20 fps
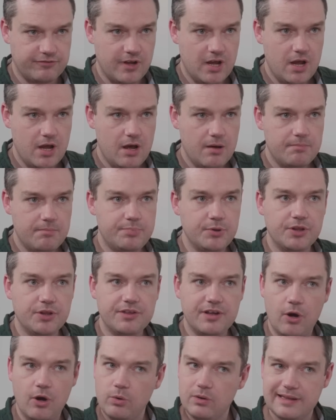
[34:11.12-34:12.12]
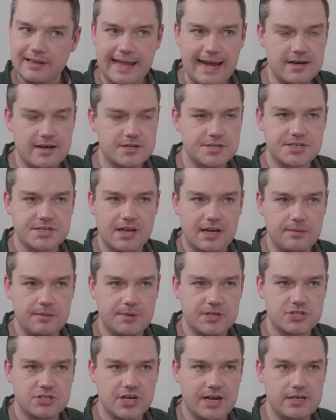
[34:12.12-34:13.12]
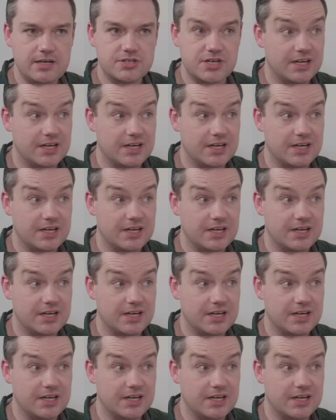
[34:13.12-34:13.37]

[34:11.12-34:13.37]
Yeah. But the whole landscape is changing